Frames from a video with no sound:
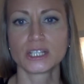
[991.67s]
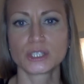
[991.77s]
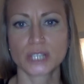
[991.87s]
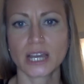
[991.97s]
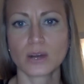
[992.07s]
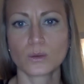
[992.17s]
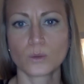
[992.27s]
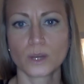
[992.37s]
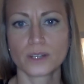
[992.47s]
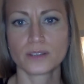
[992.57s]
check out
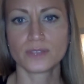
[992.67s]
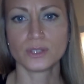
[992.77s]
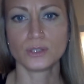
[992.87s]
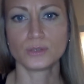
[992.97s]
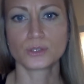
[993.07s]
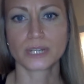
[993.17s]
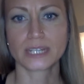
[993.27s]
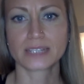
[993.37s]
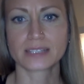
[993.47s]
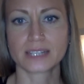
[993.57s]
one of the new
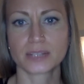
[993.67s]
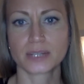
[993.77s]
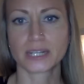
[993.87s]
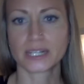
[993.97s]
trainings that I created.